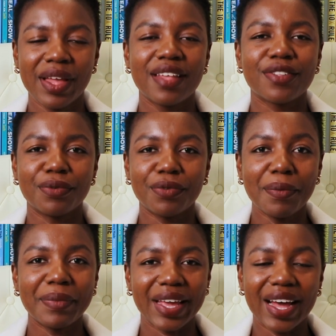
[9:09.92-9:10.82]
So for
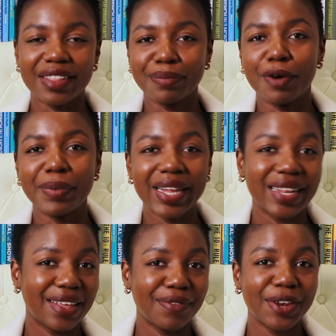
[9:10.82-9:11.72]
me at the moment, I'll
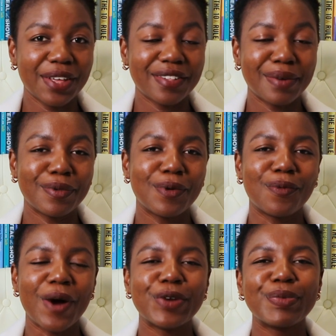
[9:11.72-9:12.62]
give you an example.
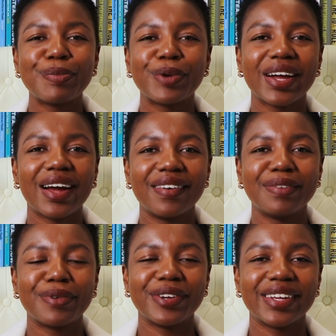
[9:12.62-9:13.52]
One of my
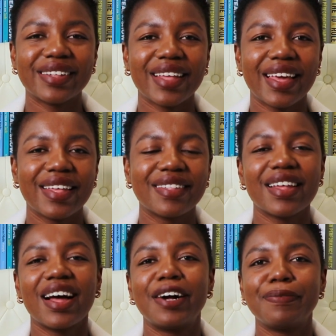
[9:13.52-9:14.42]
current projects is
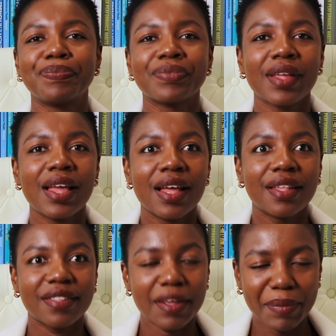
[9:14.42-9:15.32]

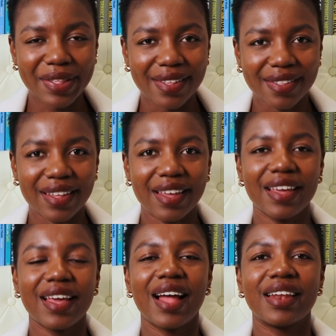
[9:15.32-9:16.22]

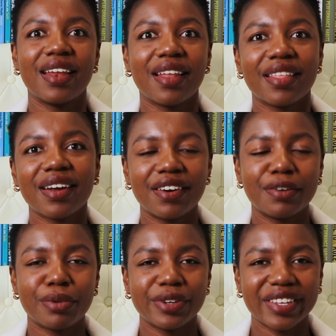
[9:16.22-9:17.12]
CPCC, and another
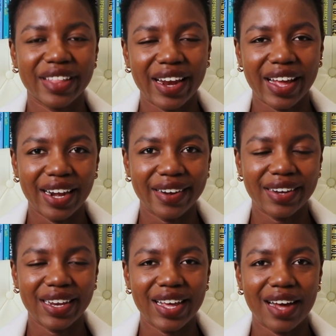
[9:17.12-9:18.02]
current project that I
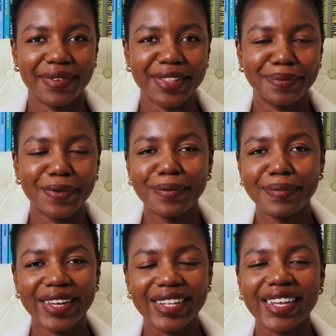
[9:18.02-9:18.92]
currently have at the
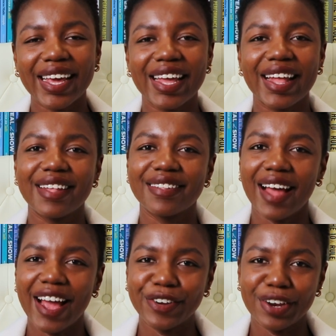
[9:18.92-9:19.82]
moment is
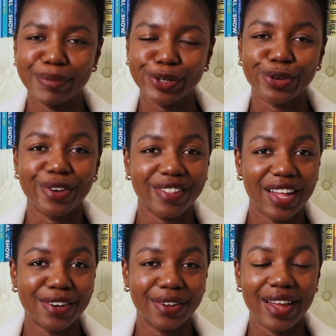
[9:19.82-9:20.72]
High on Ambition
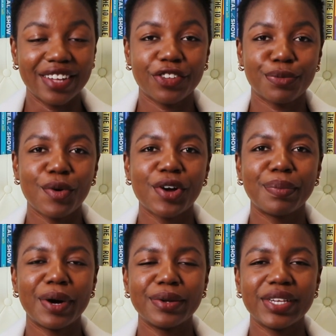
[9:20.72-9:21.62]
Circle. I just spoke
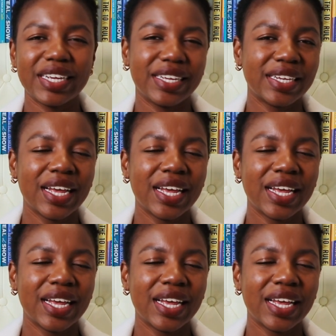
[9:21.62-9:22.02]
about it.